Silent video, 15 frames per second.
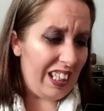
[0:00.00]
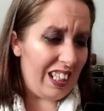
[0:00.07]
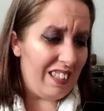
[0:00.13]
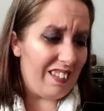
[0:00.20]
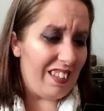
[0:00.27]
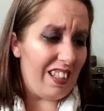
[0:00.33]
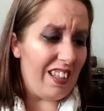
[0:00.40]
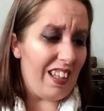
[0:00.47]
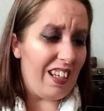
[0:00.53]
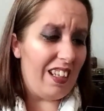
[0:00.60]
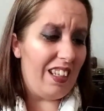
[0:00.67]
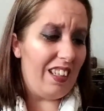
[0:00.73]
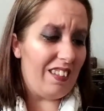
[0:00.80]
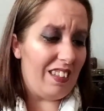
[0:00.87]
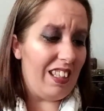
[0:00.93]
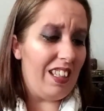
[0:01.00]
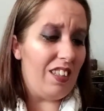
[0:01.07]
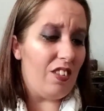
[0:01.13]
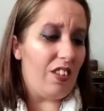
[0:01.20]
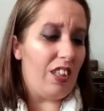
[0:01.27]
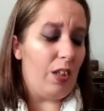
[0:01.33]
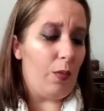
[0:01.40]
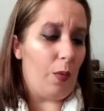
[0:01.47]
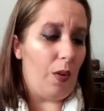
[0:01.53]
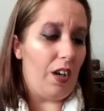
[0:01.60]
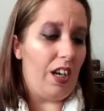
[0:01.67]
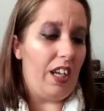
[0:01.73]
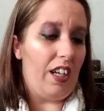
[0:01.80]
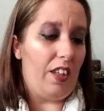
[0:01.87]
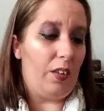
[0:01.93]
and see into the
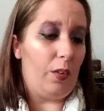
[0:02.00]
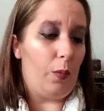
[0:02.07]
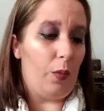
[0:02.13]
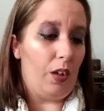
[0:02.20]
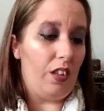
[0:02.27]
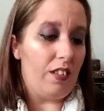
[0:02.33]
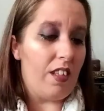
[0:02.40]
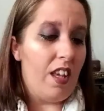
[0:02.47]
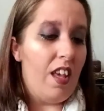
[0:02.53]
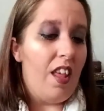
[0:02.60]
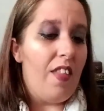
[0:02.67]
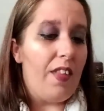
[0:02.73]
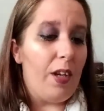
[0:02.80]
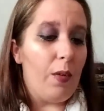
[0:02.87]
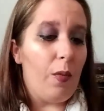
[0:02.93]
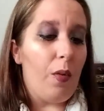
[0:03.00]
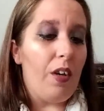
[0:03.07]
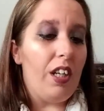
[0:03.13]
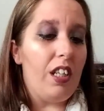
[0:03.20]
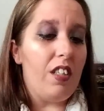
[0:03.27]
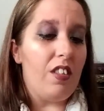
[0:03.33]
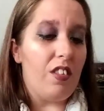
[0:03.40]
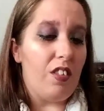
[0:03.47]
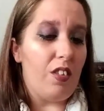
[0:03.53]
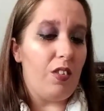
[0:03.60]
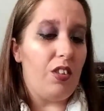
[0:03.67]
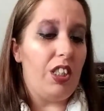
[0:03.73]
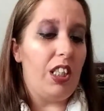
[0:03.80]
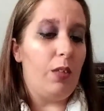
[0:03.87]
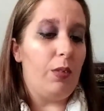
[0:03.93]
aurora and other worlds. The aurora is
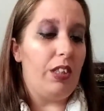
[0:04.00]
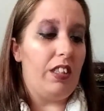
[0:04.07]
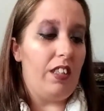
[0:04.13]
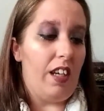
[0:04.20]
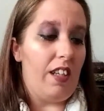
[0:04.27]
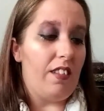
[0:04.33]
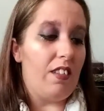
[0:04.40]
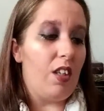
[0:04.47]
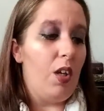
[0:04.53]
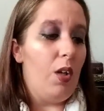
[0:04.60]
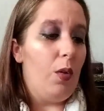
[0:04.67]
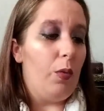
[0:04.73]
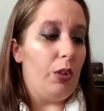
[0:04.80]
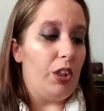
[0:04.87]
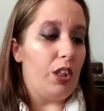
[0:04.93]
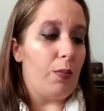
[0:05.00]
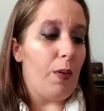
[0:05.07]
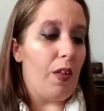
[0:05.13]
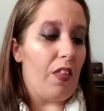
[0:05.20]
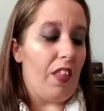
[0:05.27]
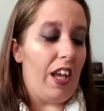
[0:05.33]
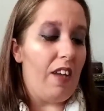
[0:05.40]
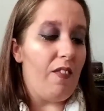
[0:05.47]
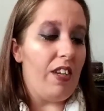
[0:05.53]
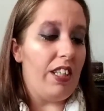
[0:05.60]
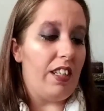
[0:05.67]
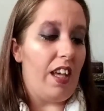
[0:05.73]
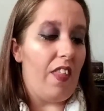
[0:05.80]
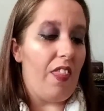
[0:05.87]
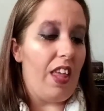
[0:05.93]
associated with dust, which is both life
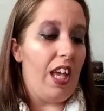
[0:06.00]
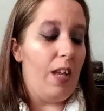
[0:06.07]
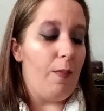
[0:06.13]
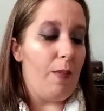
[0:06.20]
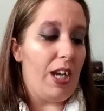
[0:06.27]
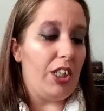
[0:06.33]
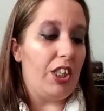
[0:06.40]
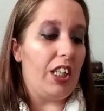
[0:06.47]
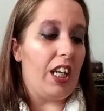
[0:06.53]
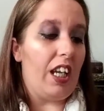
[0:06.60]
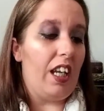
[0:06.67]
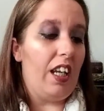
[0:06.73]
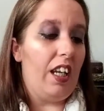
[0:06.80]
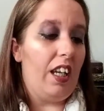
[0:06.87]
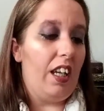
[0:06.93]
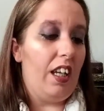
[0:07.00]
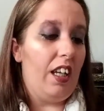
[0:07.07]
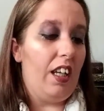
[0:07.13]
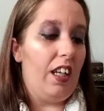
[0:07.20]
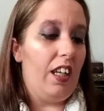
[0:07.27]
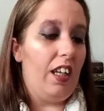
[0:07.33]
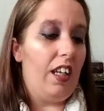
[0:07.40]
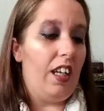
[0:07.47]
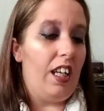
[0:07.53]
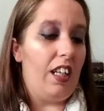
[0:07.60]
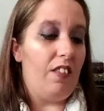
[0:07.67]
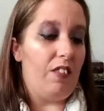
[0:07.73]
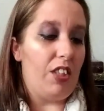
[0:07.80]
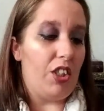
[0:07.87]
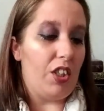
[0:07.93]
and death, and magic and
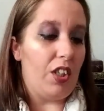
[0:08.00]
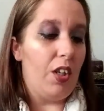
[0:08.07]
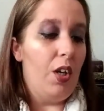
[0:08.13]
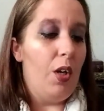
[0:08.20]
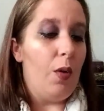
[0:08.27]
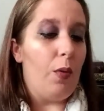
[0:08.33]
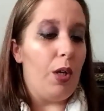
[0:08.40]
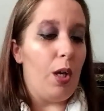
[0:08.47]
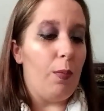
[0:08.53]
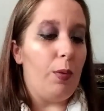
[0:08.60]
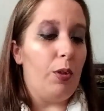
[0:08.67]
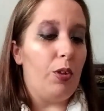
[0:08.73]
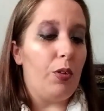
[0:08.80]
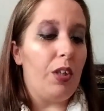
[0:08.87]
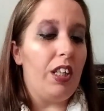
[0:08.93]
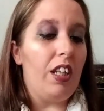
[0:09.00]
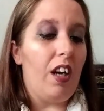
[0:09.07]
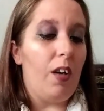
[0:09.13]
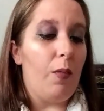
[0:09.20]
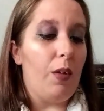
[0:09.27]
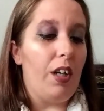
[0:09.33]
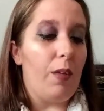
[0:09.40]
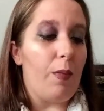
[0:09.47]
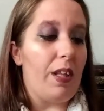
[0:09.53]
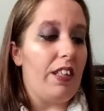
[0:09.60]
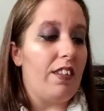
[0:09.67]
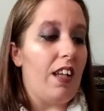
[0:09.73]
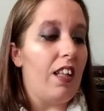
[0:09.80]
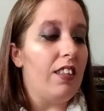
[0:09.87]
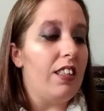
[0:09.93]
adventure. We hope you enjoyed the artwork by the
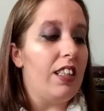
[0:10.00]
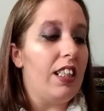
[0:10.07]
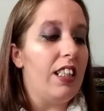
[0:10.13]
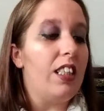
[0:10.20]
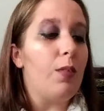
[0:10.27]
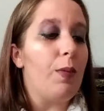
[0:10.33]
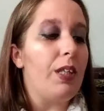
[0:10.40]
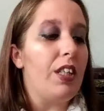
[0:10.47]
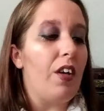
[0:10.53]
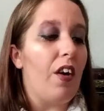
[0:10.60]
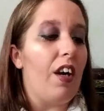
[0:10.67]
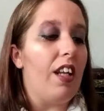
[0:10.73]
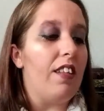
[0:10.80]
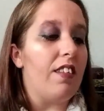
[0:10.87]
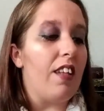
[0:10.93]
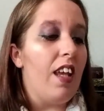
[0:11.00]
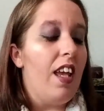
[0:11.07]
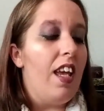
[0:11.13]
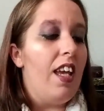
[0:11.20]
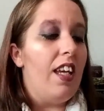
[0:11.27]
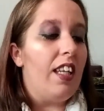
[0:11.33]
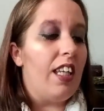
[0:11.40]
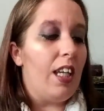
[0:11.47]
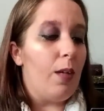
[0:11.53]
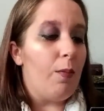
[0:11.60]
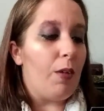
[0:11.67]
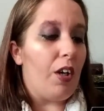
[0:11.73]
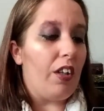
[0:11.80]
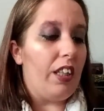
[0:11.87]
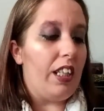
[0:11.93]
talented independent artist
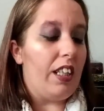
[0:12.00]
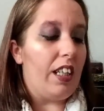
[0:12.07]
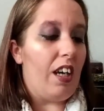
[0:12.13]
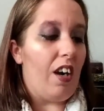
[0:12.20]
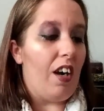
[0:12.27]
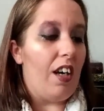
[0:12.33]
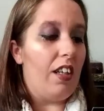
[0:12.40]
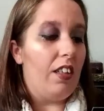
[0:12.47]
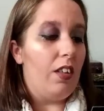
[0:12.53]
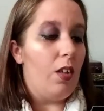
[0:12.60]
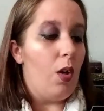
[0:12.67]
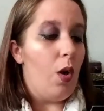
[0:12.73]
Kim Karlika Art,